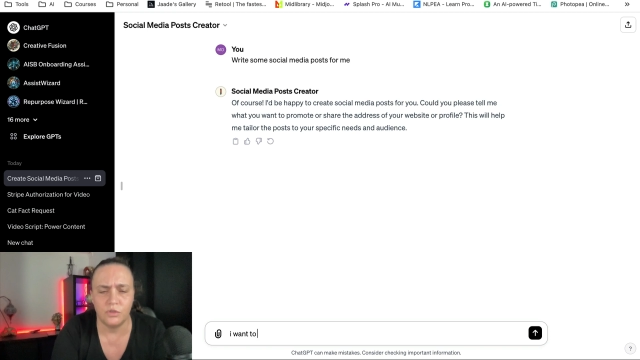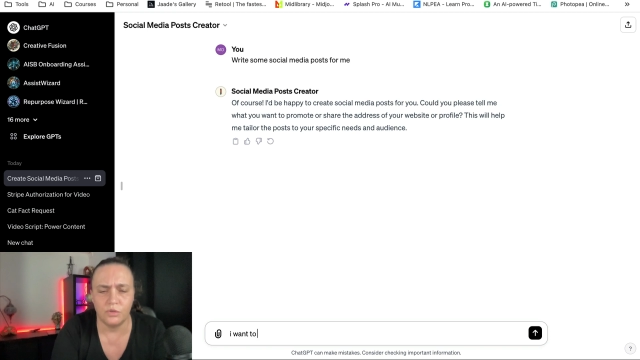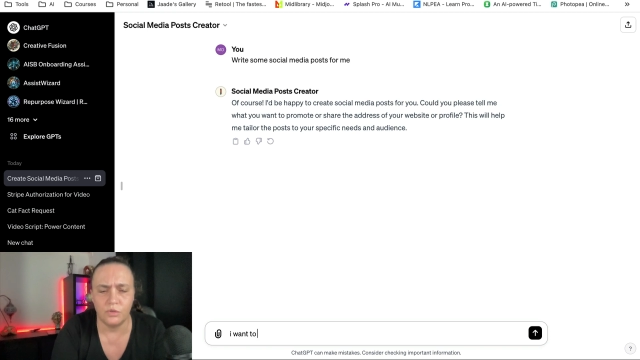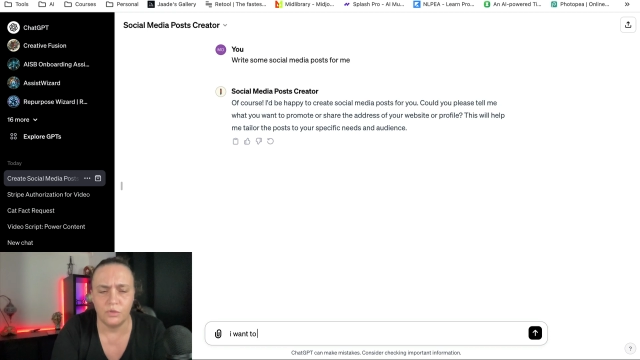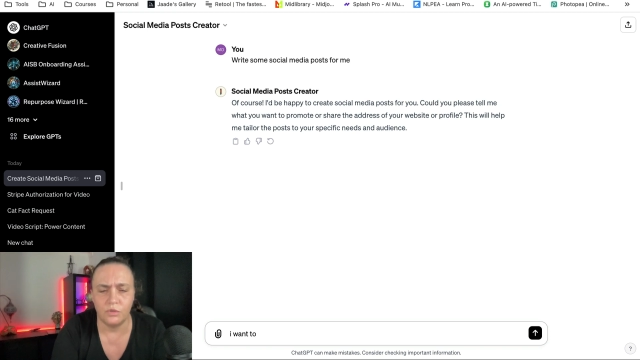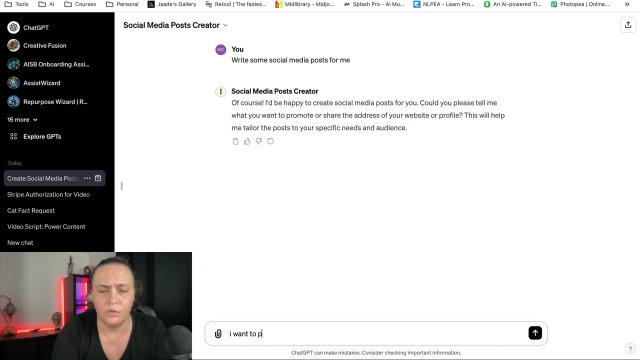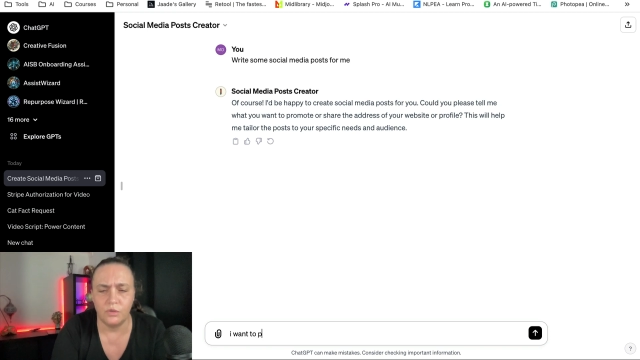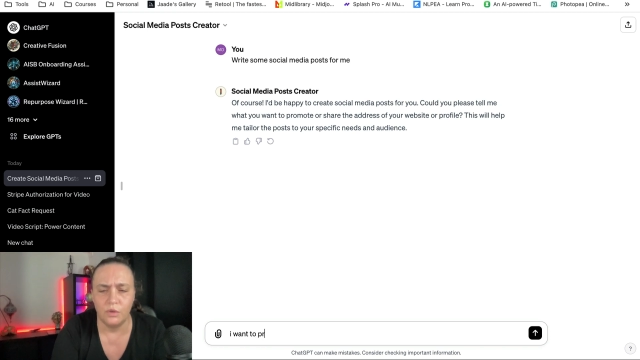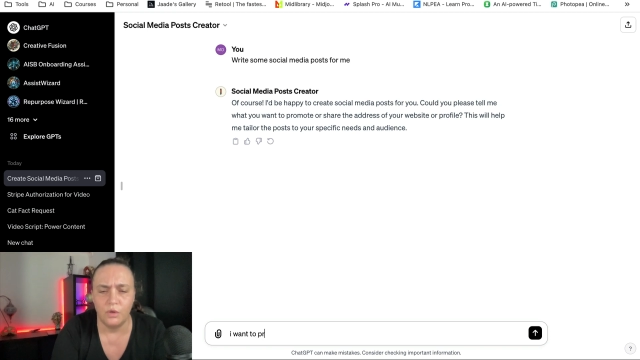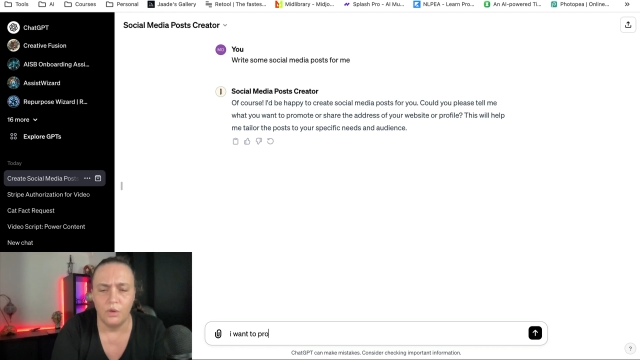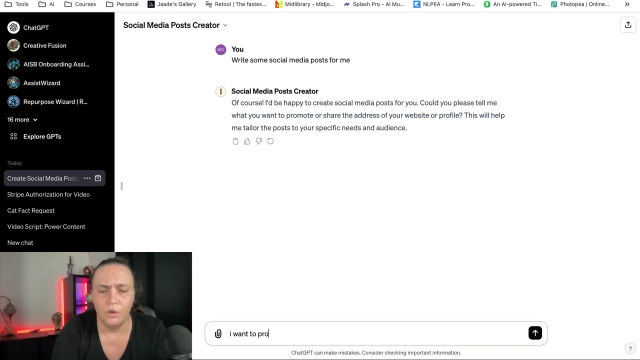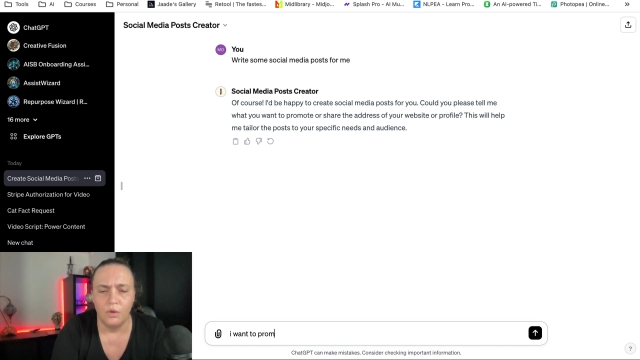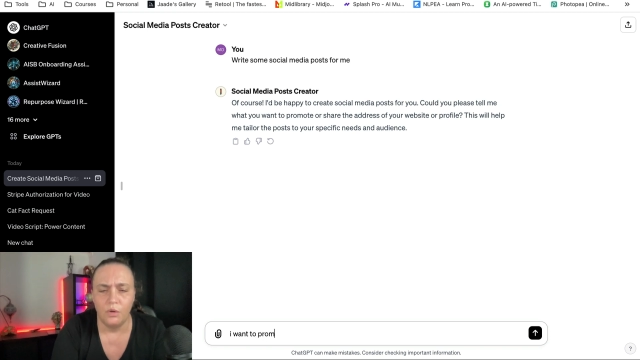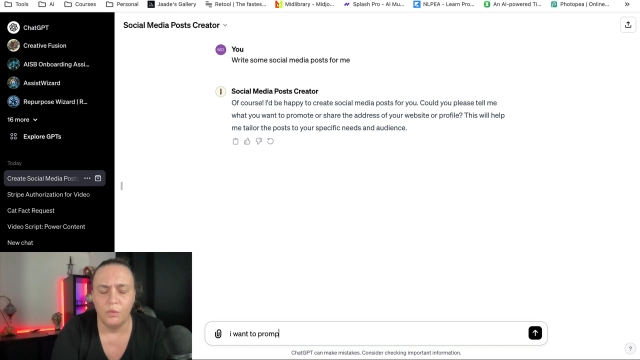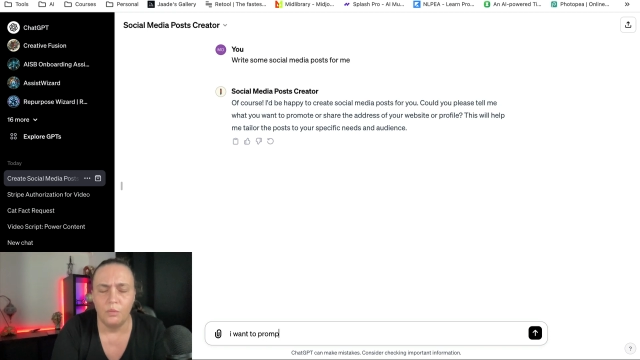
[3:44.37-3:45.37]
to
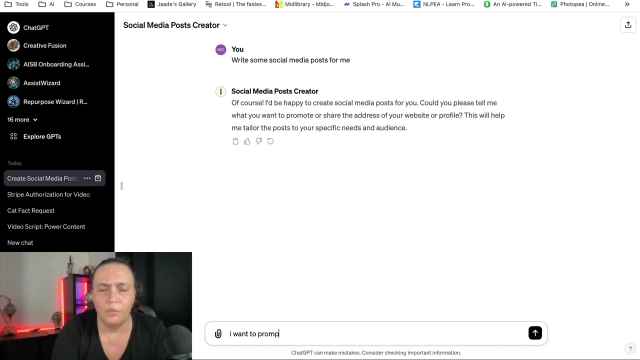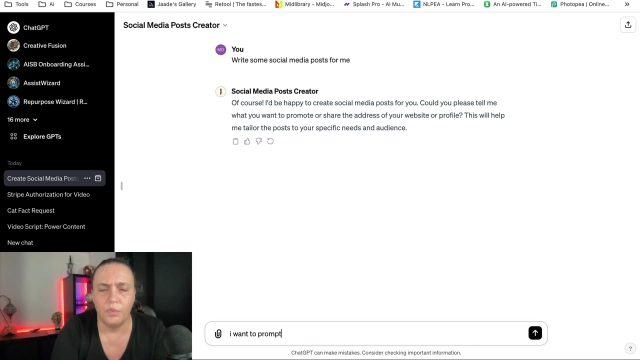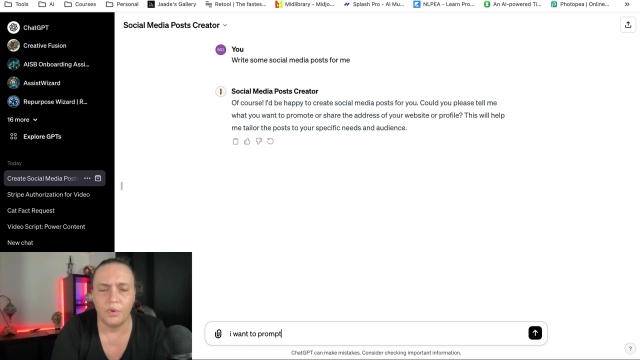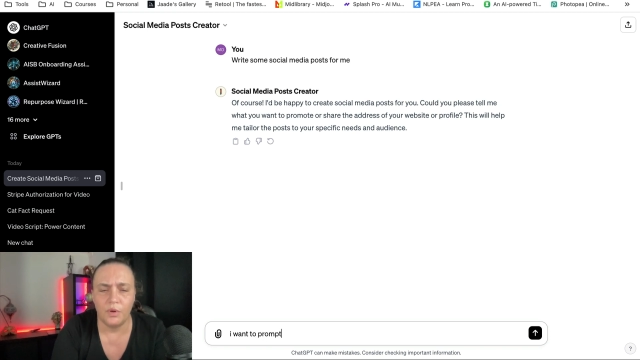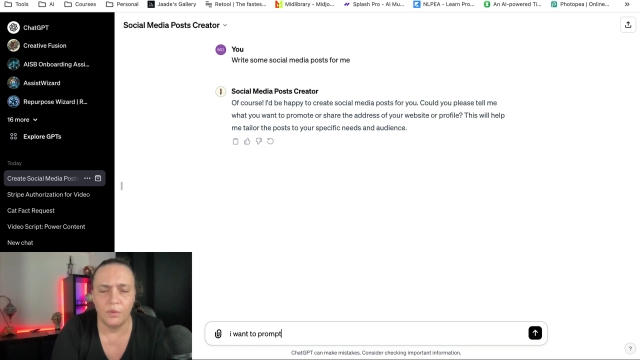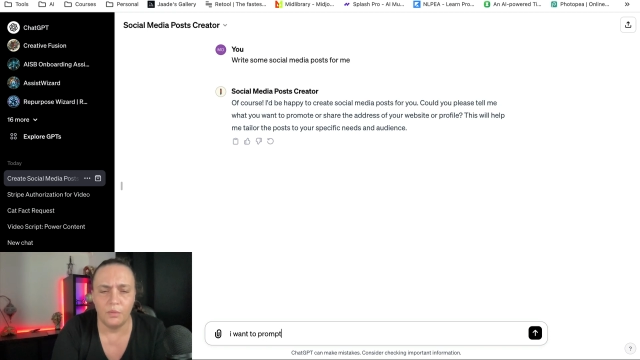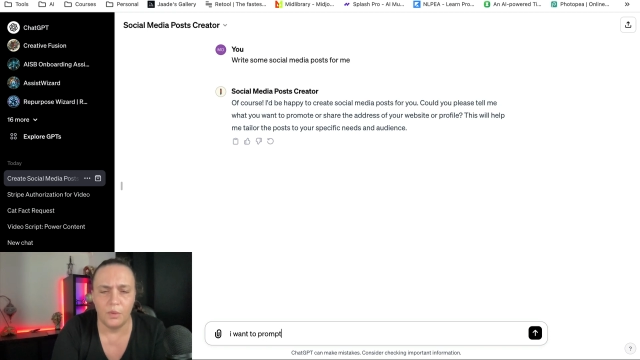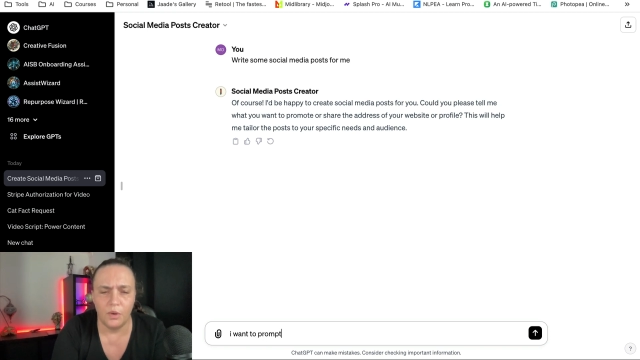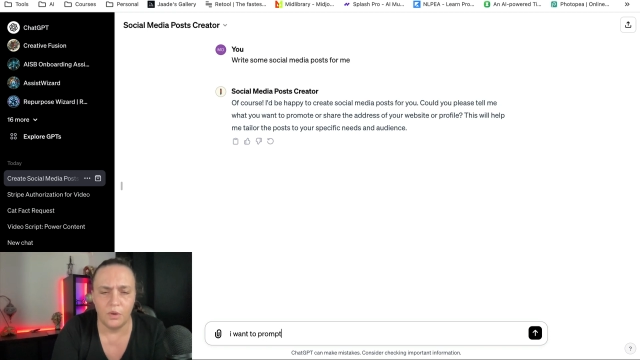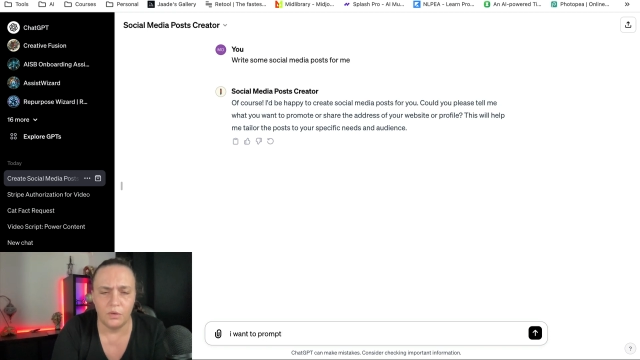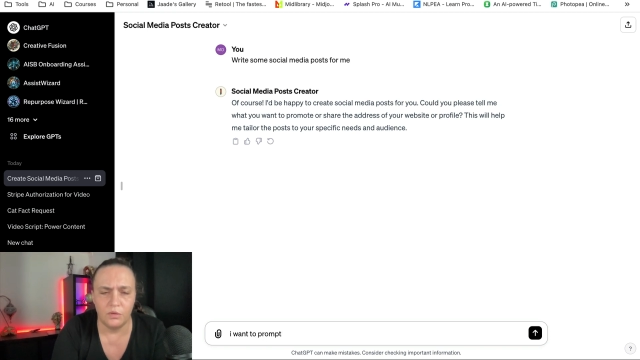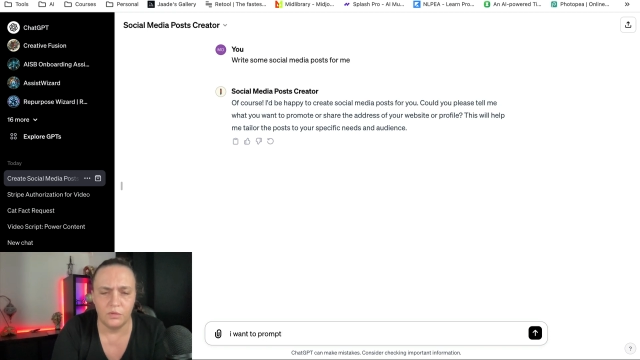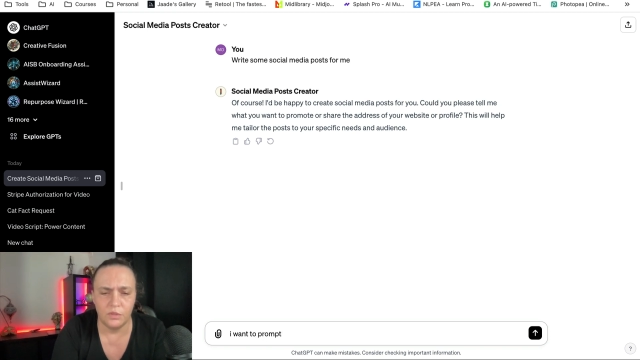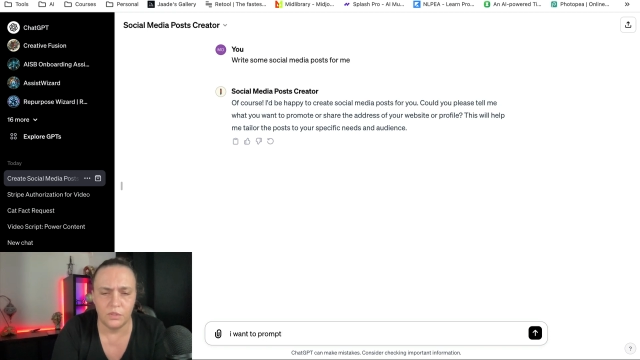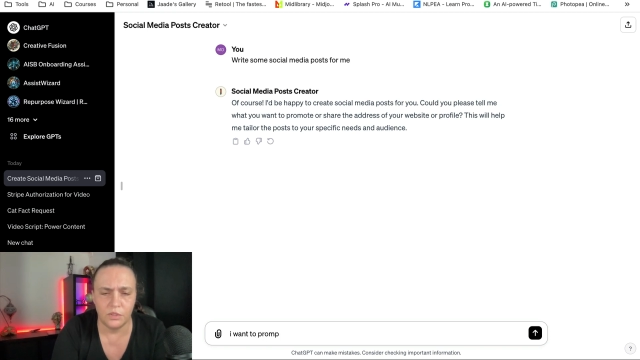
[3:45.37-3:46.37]

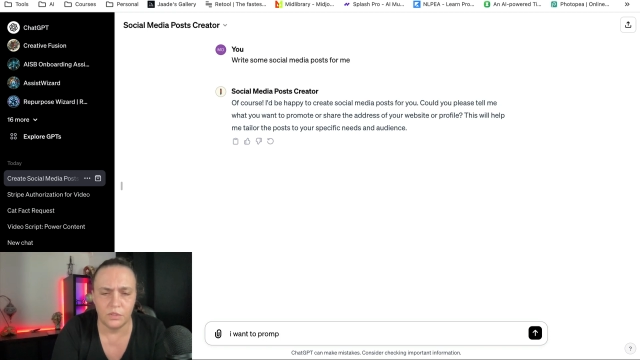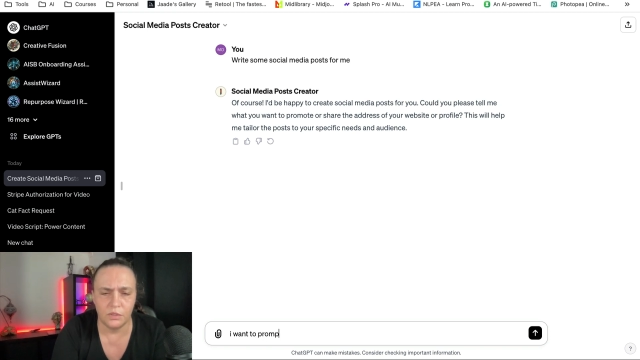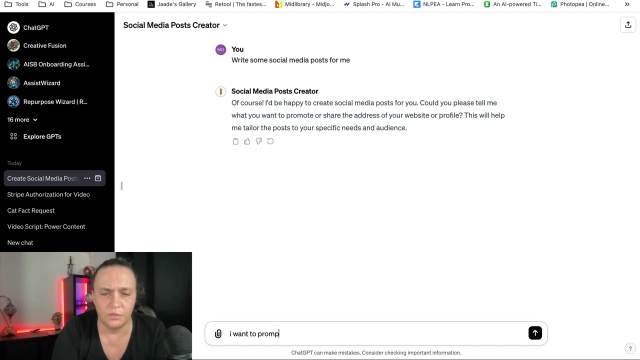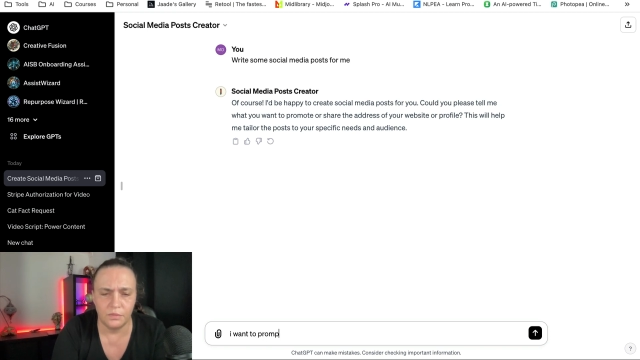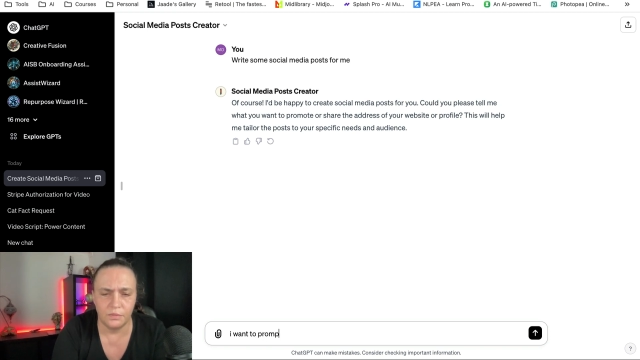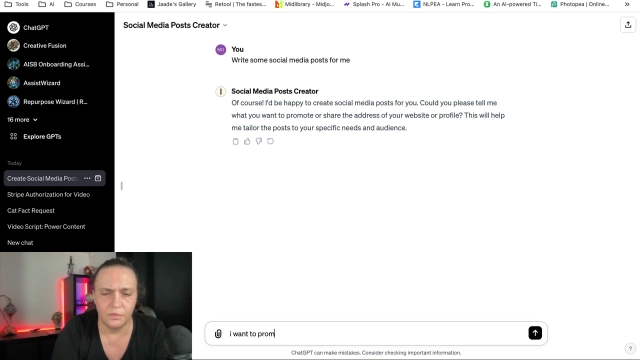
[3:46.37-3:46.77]
promote